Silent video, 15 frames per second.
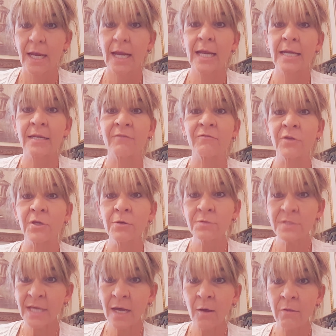And if you
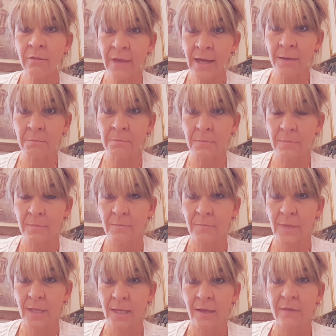tell them
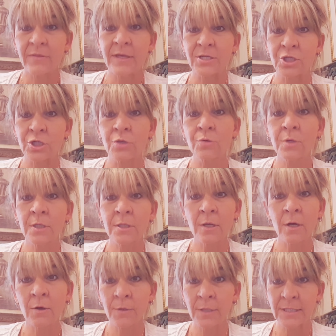that you can
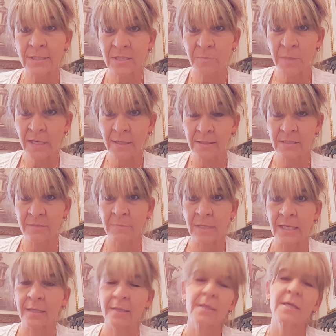already speak to
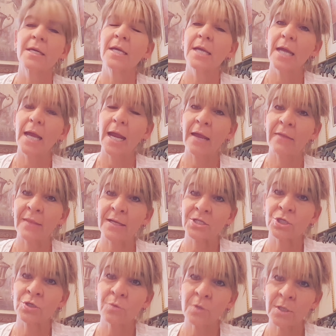me and
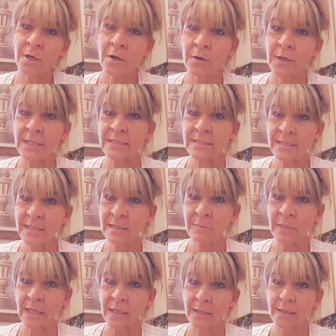that you can already see
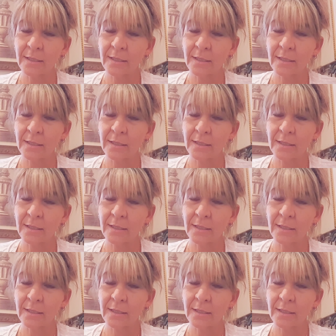me,